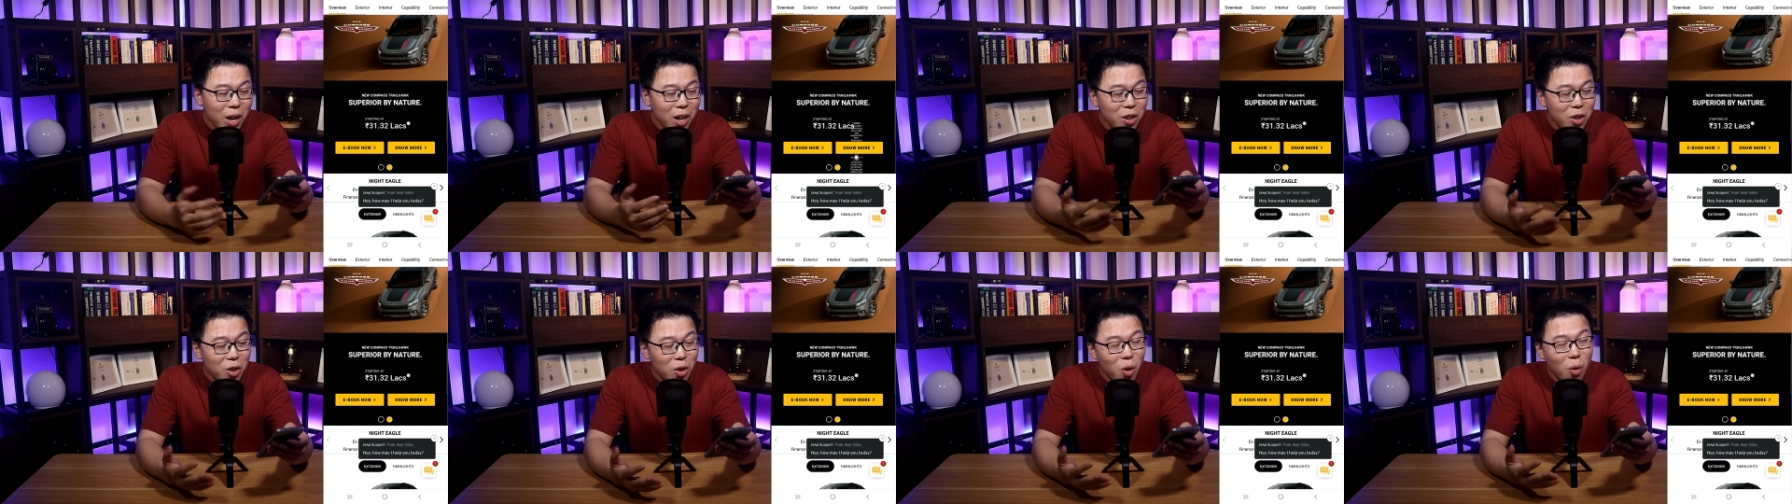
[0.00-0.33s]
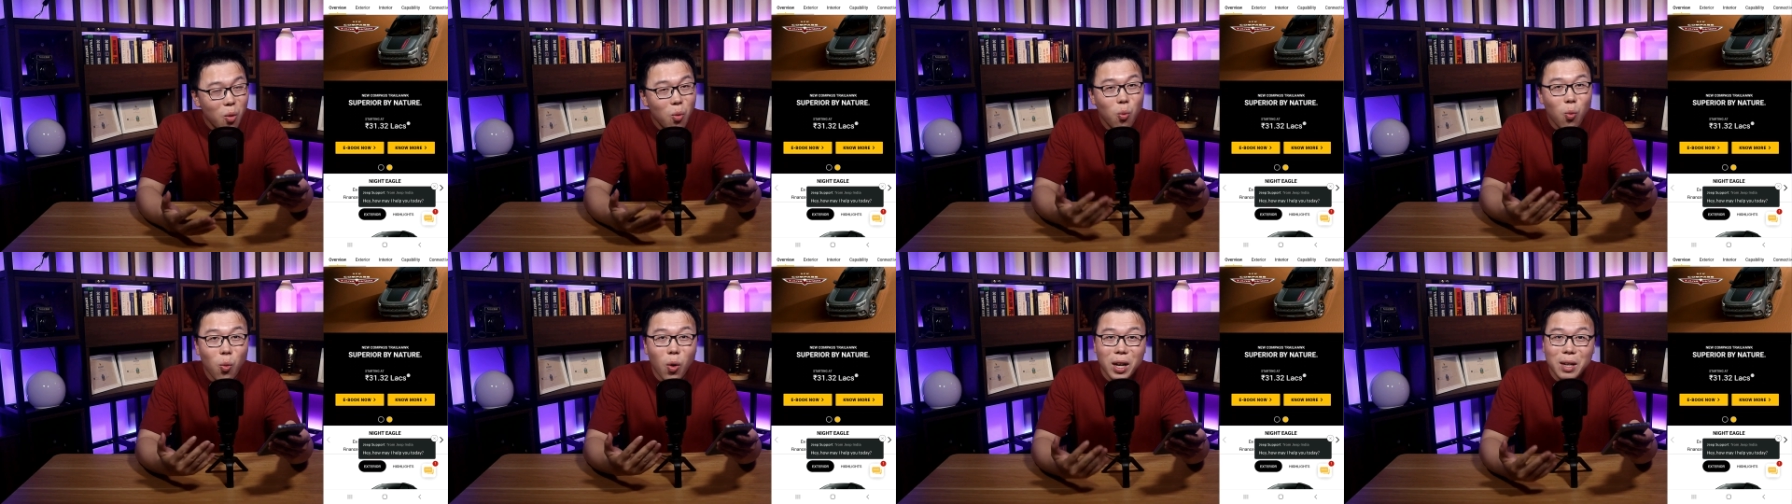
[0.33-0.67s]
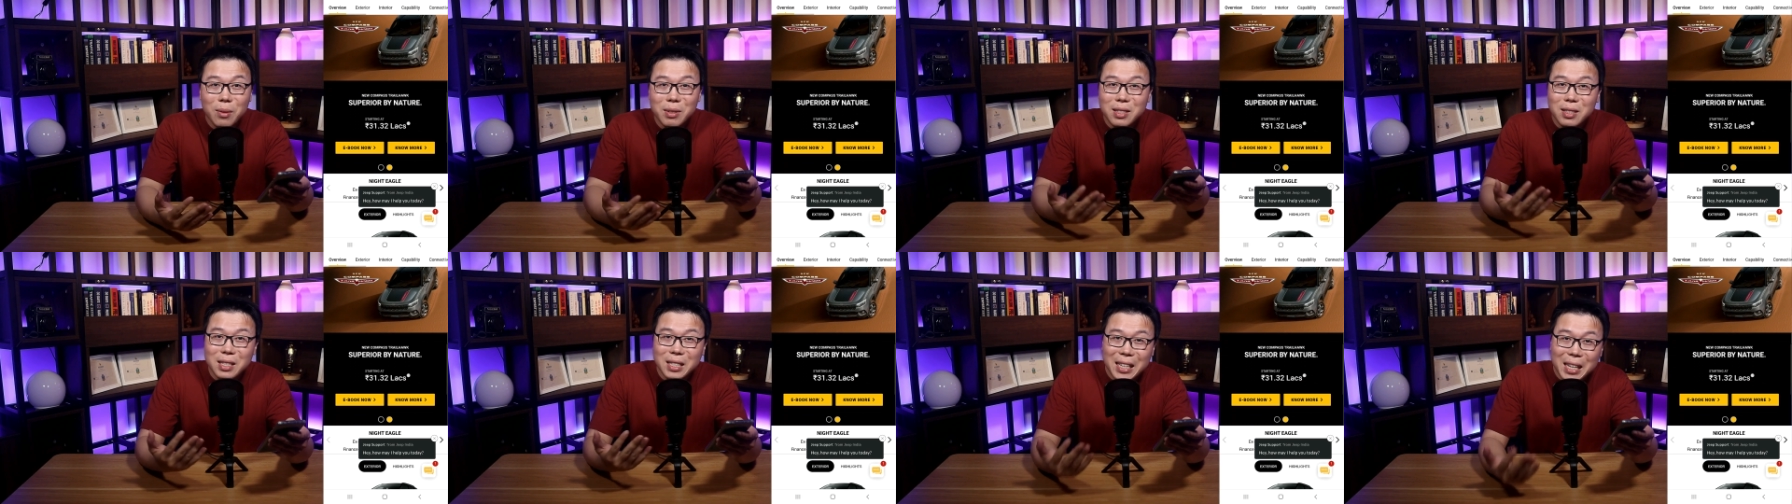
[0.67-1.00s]
want to know
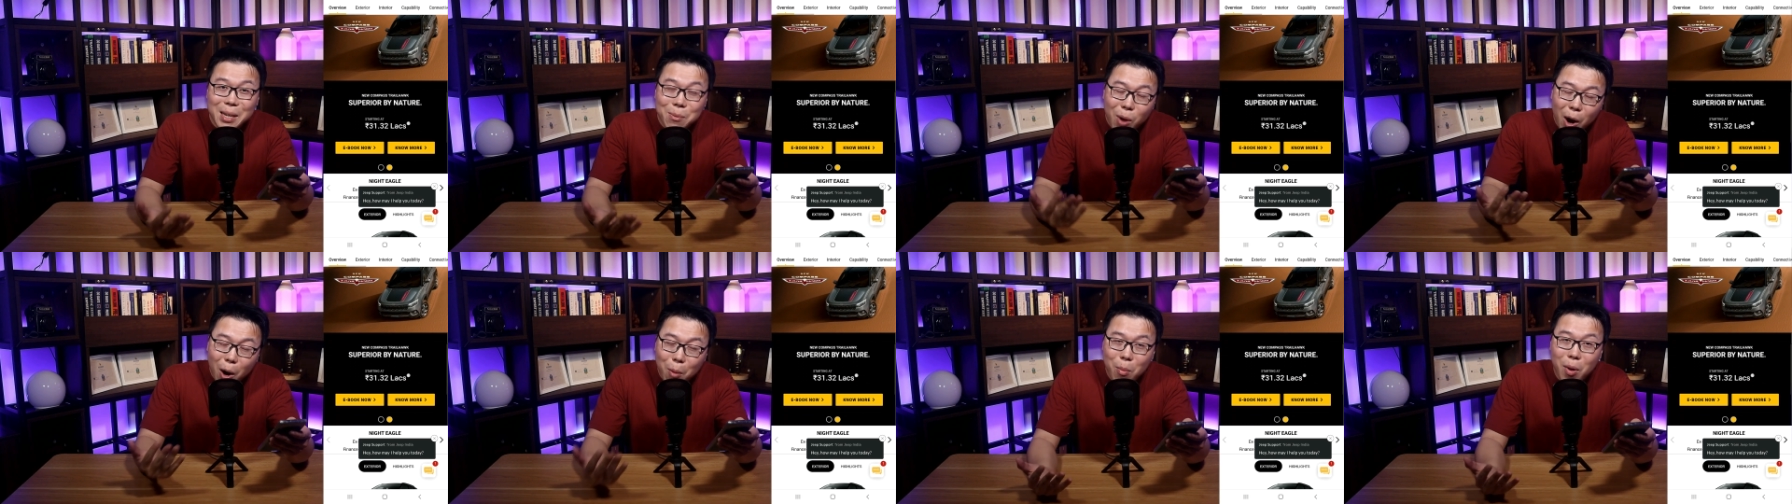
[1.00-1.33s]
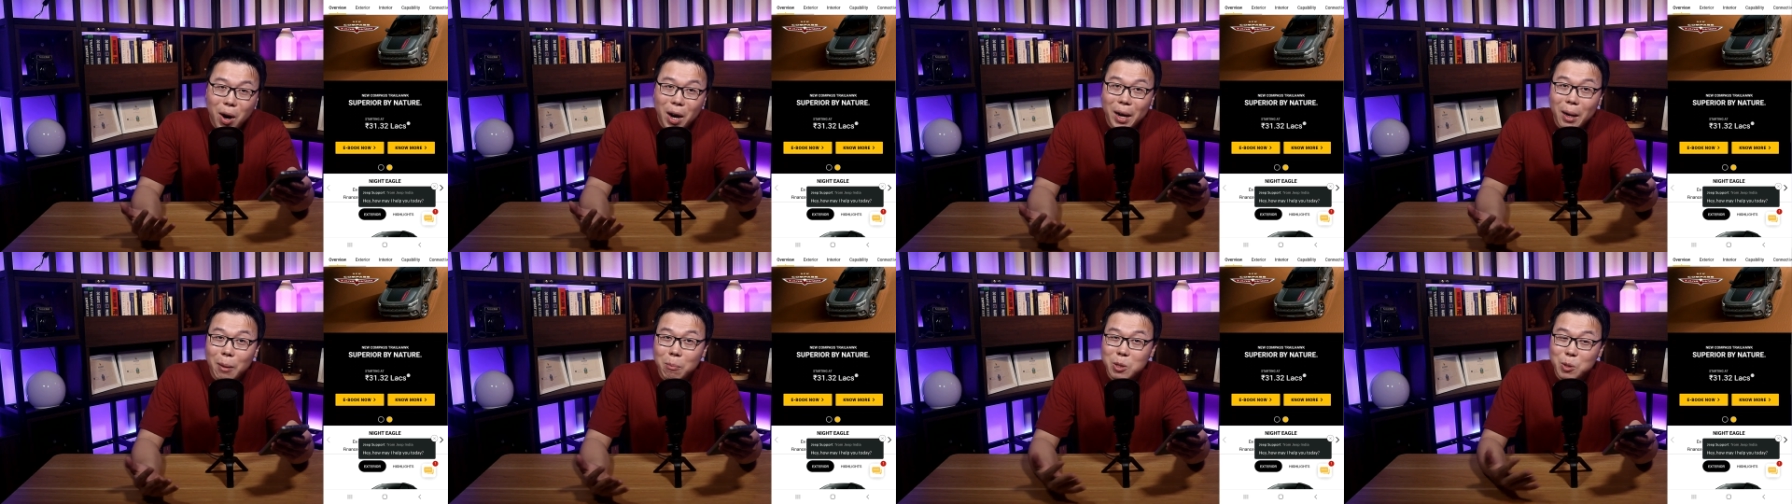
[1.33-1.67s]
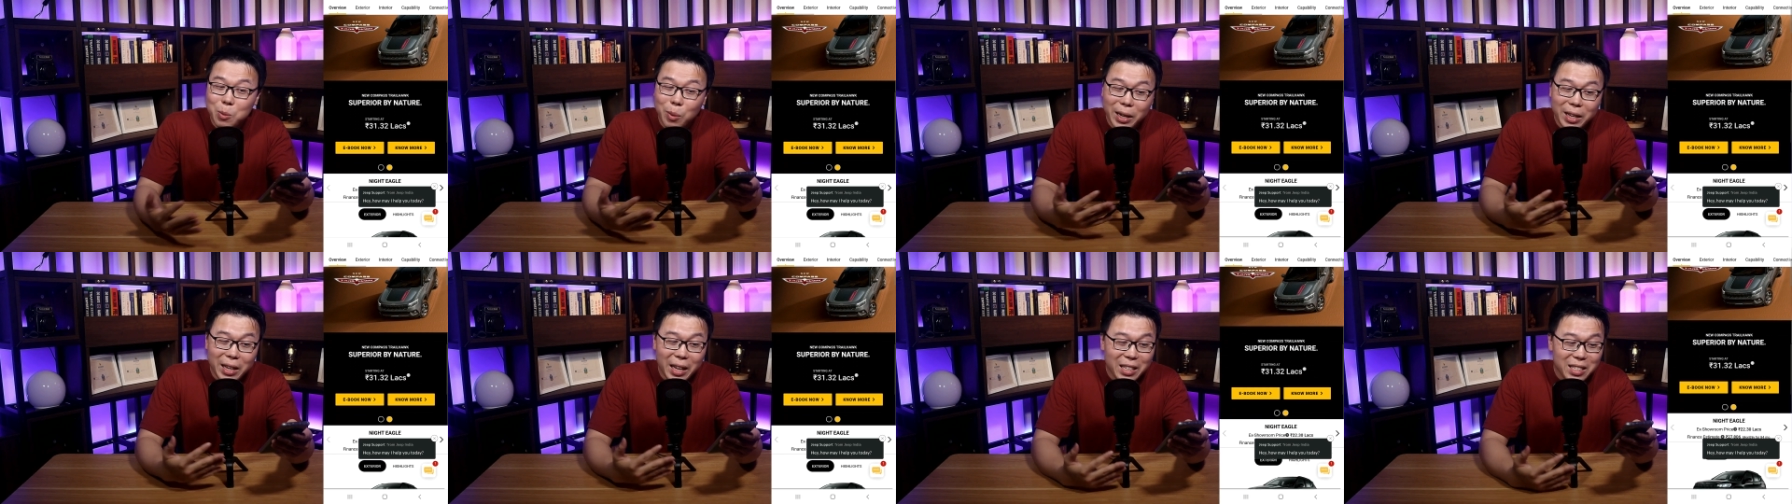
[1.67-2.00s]
what schema
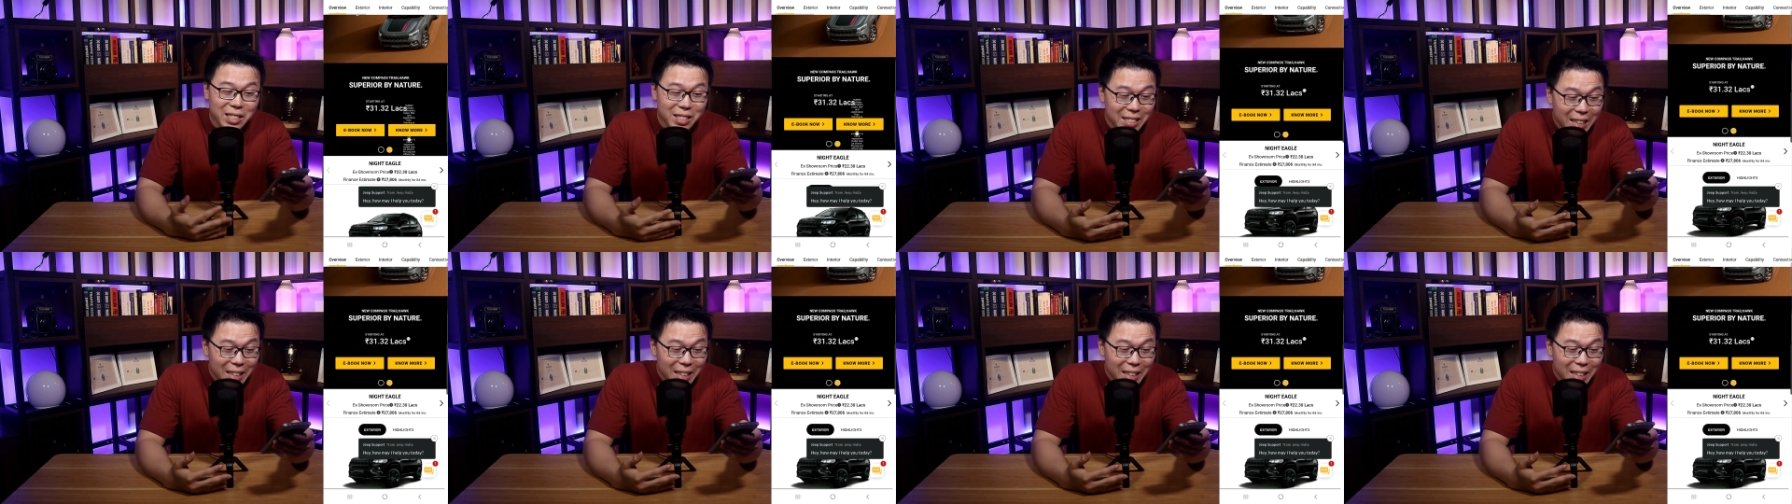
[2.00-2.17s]
markups my